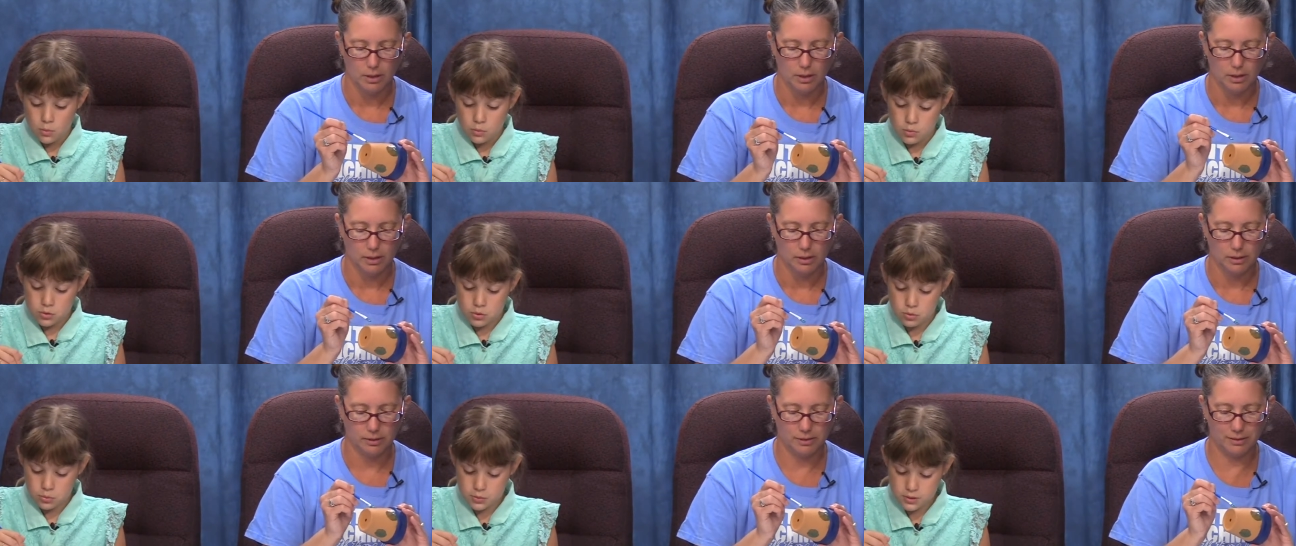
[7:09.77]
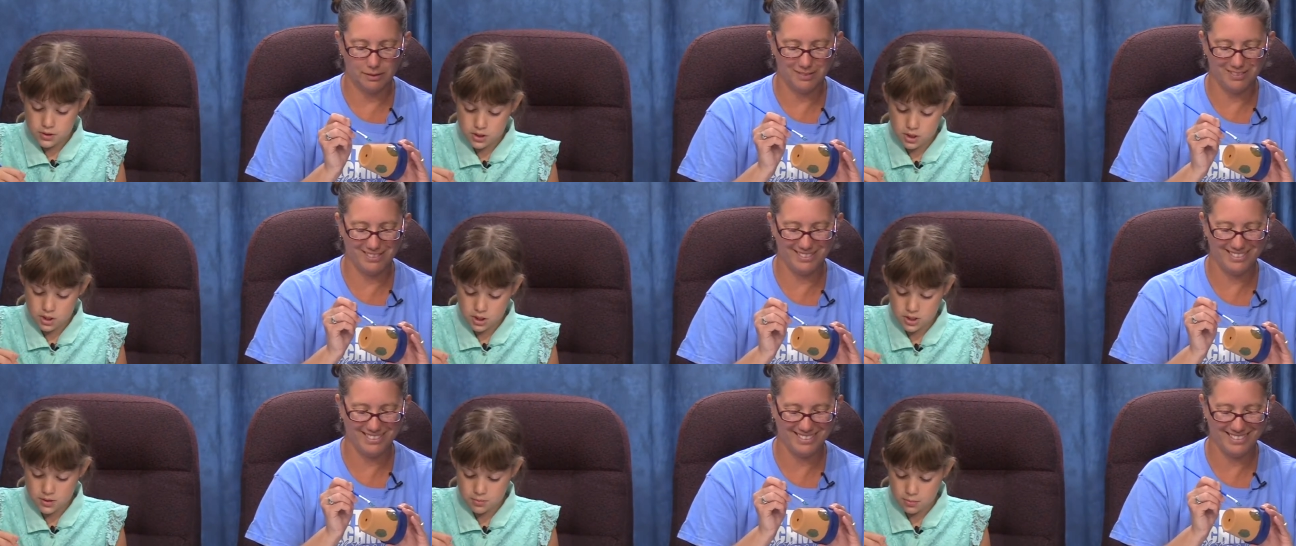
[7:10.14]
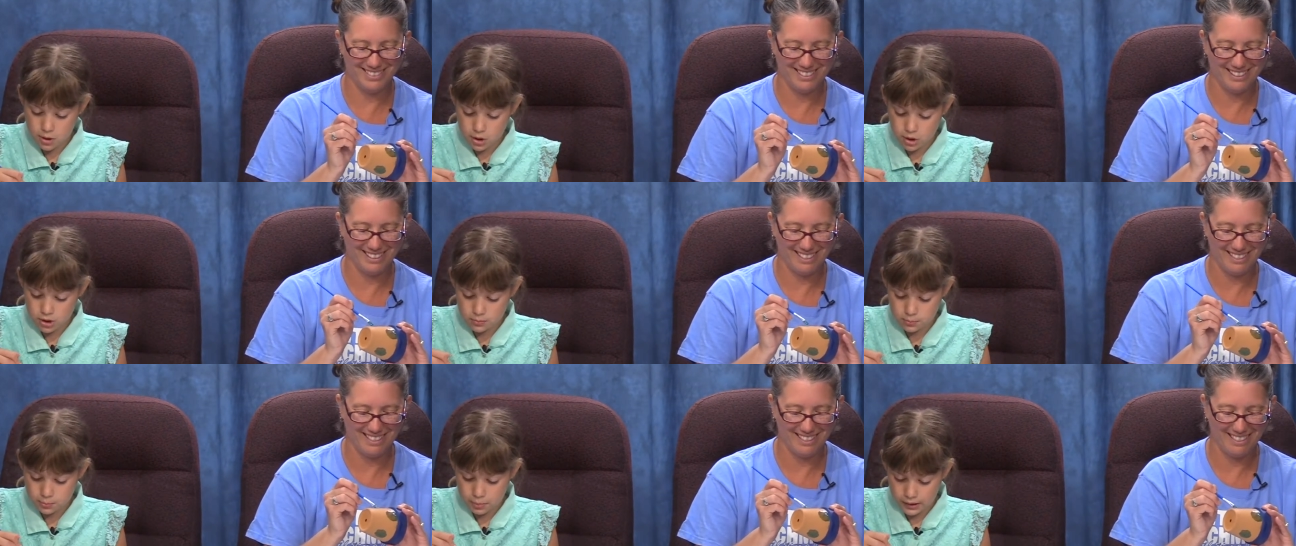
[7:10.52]
Speaker 1: which was the
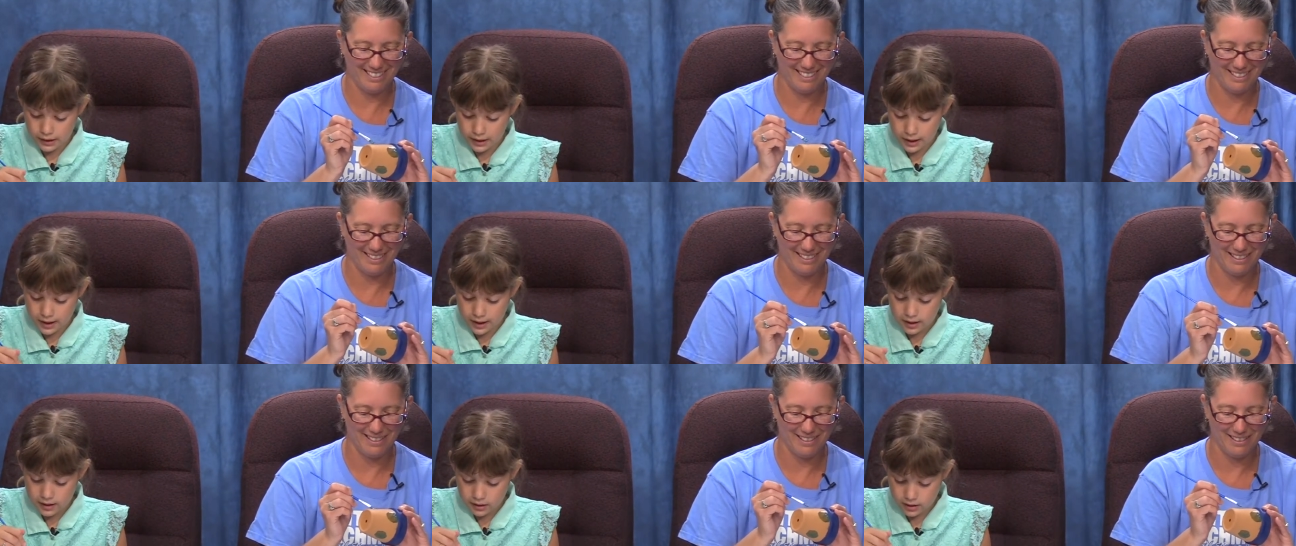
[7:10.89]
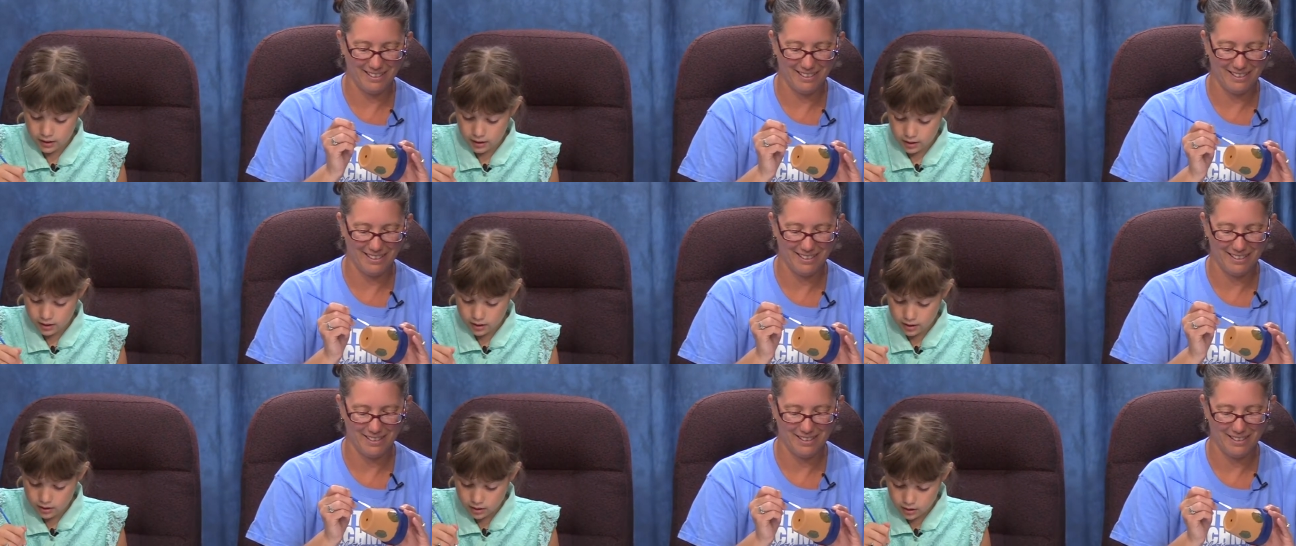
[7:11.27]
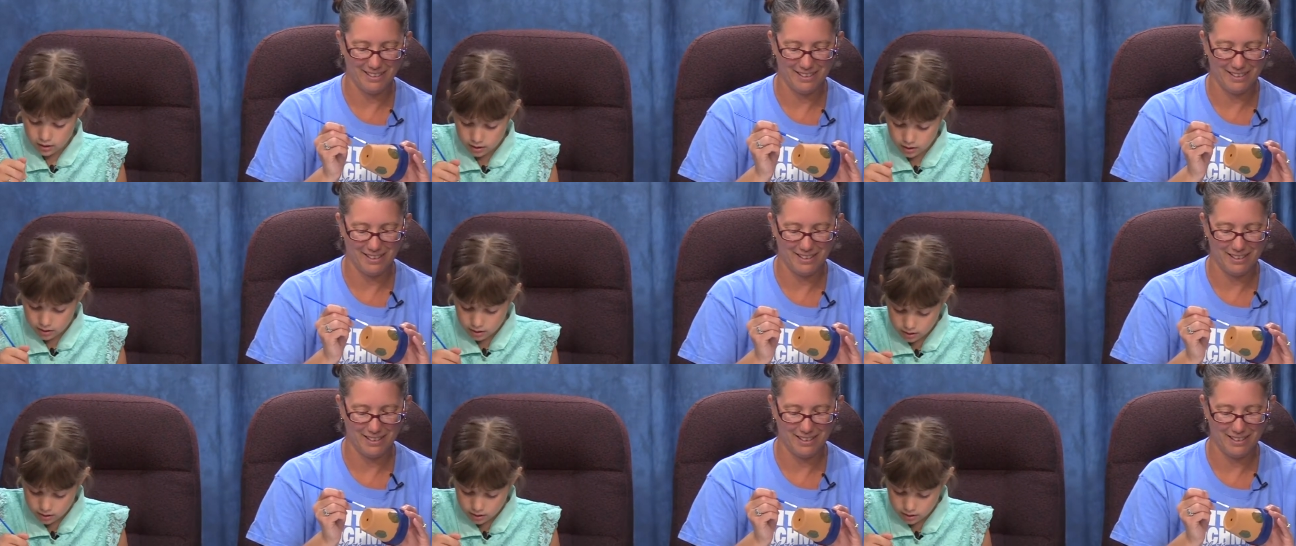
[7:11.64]
smart play, Anne.